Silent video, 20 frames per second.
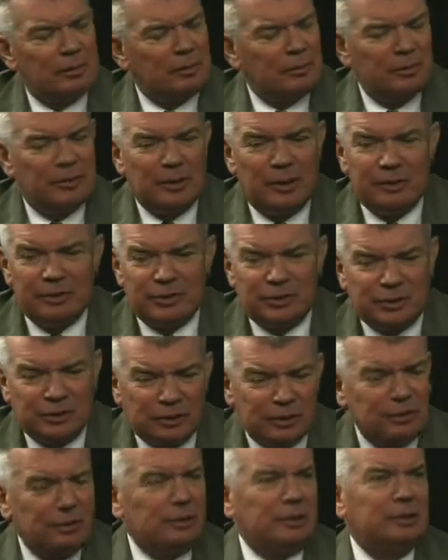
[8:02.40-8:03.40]
there
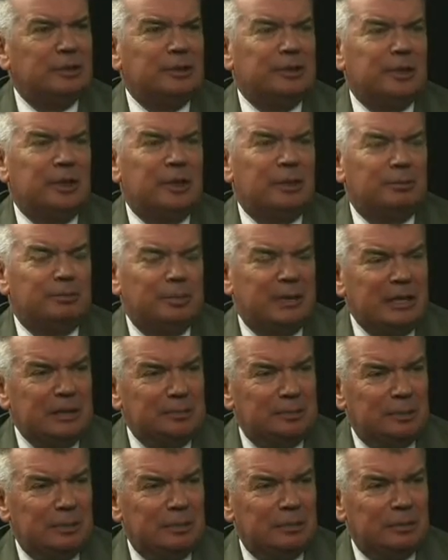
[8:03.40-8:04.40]
certainly are
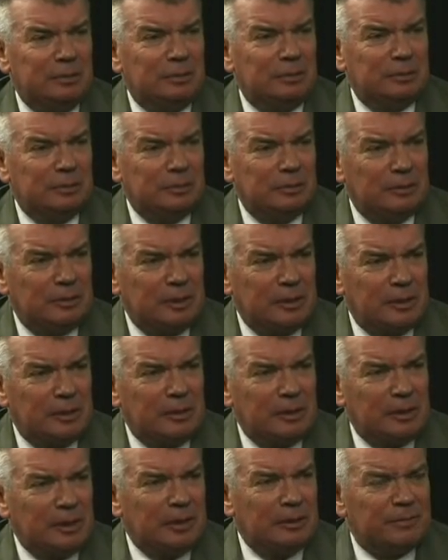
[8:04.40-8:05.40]
people
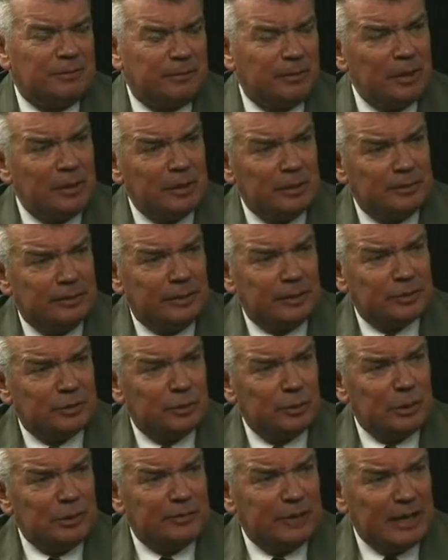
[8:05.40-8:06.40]
in front of us
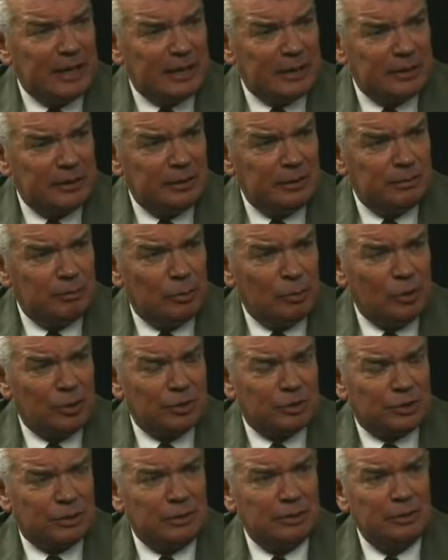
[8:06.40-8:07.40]
who have had an
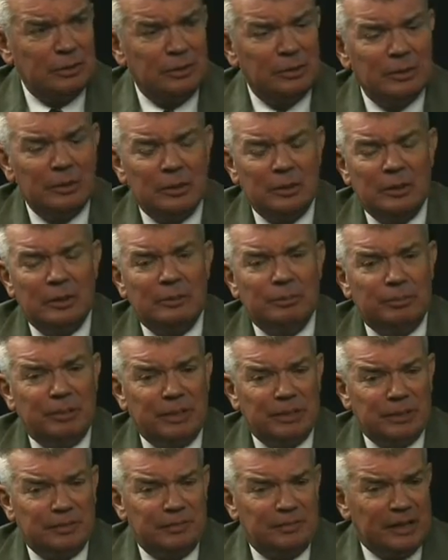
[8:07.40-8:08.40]
abortion,
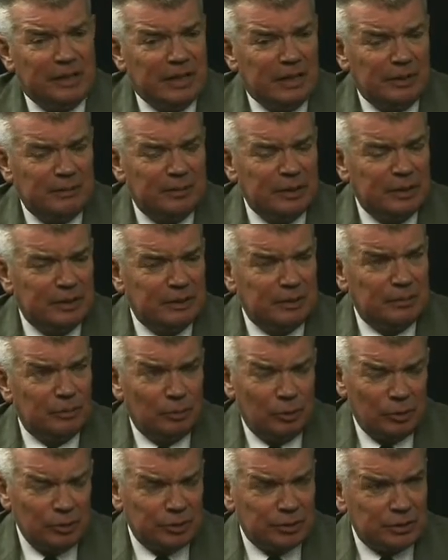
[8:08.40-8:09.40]
been involved in an
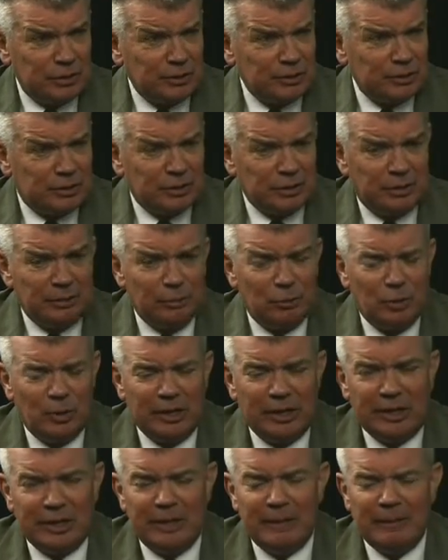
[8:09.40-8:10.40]
abortion in some
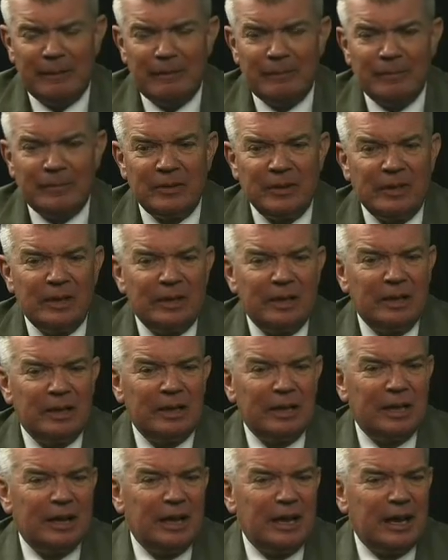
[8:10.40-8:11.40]
way,
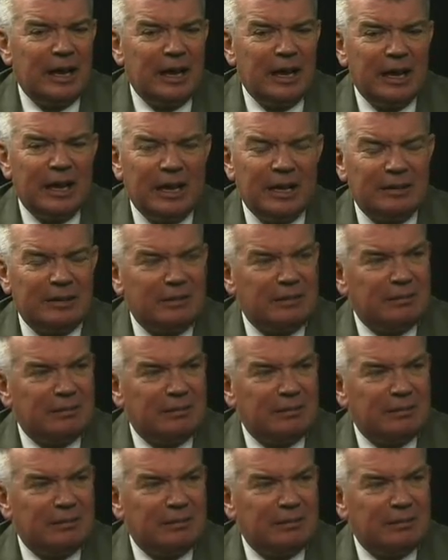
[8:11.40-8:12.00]
and